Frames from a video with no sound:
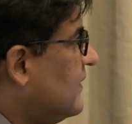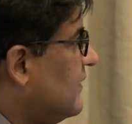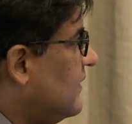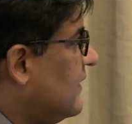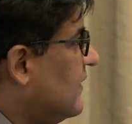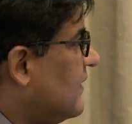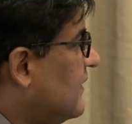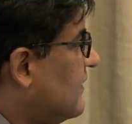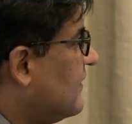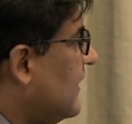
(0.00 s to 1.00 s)
here, and
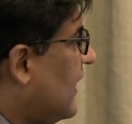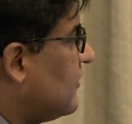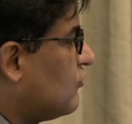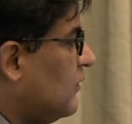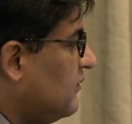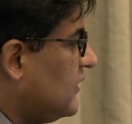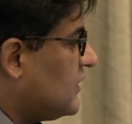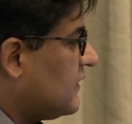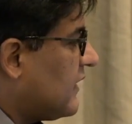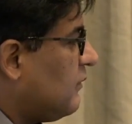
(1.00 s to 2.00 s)
this is the last one which
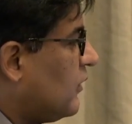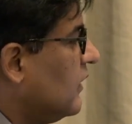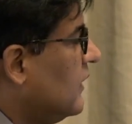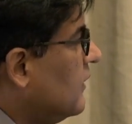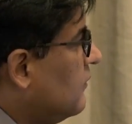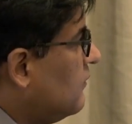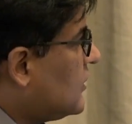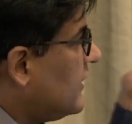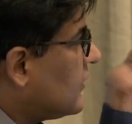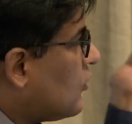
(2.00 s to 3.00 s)
came out, which
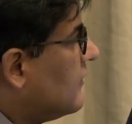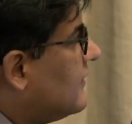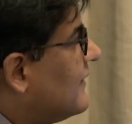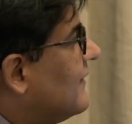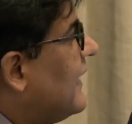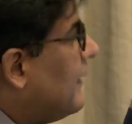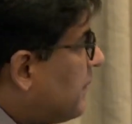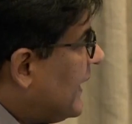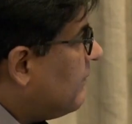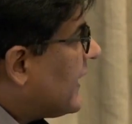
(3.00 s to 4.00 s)
it calls it the
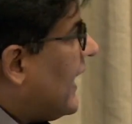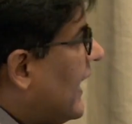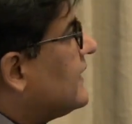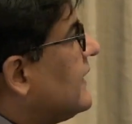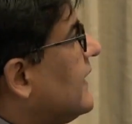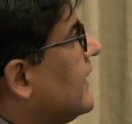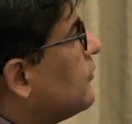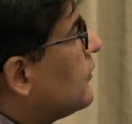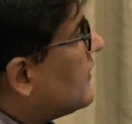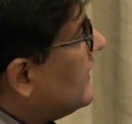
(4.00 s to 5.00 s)
epidemic. I think it
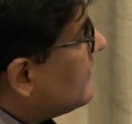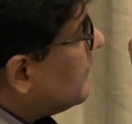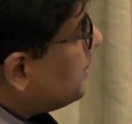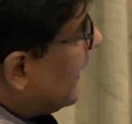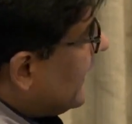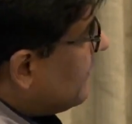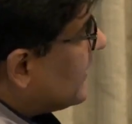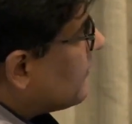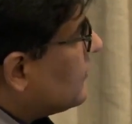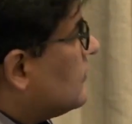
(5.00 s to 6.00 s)
is a
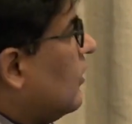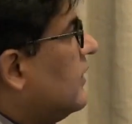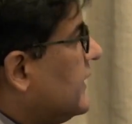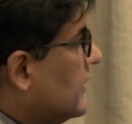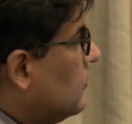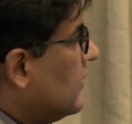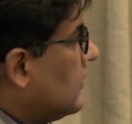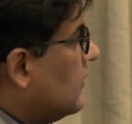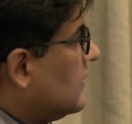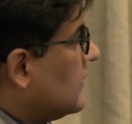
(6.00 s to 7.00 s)
pandemic which is already going
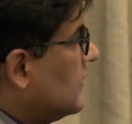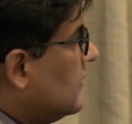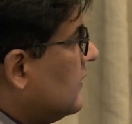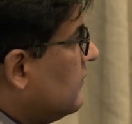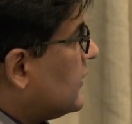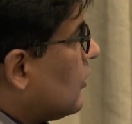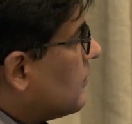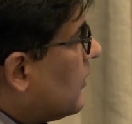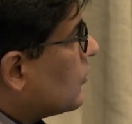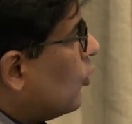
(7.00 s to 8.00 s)
on. We talk
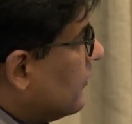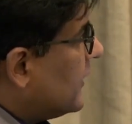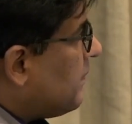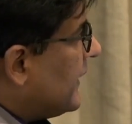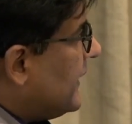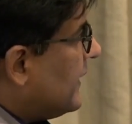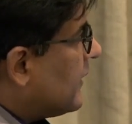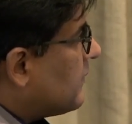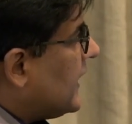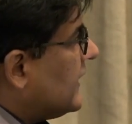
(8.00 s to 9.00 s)
about COVID
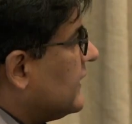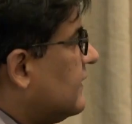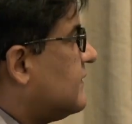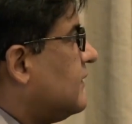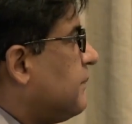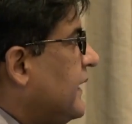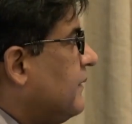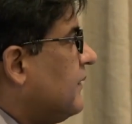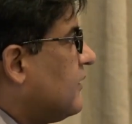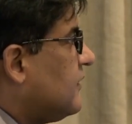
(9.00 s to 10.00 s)
pandemic, but I think this is a
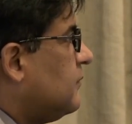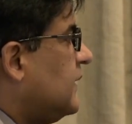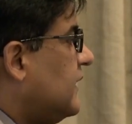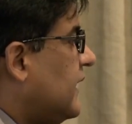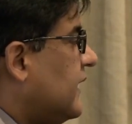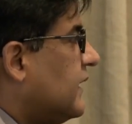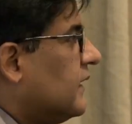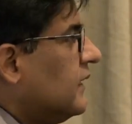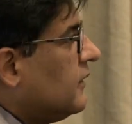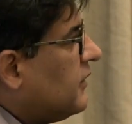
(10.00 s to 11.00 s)
pandemic which has been there
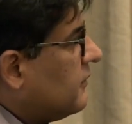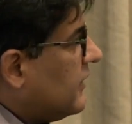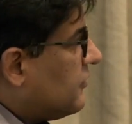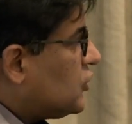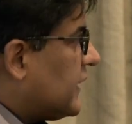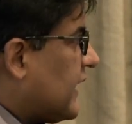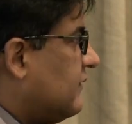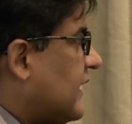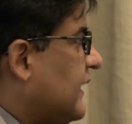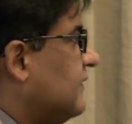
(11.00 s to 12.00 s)
where we have shut
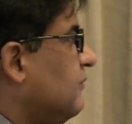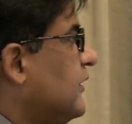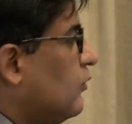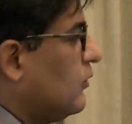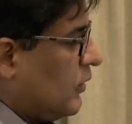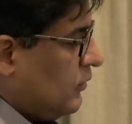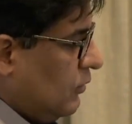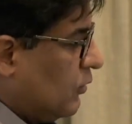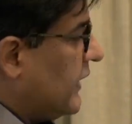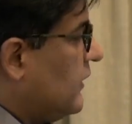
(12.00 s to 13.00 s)
our eyes and we don't want to
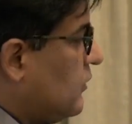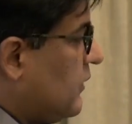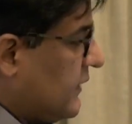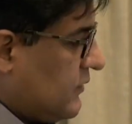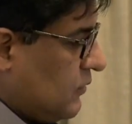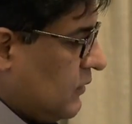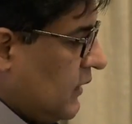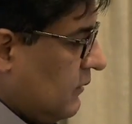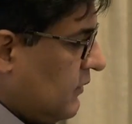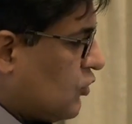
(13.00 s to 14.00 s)
look into it. So
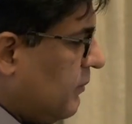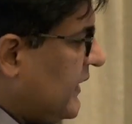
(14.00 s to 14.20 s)
with so many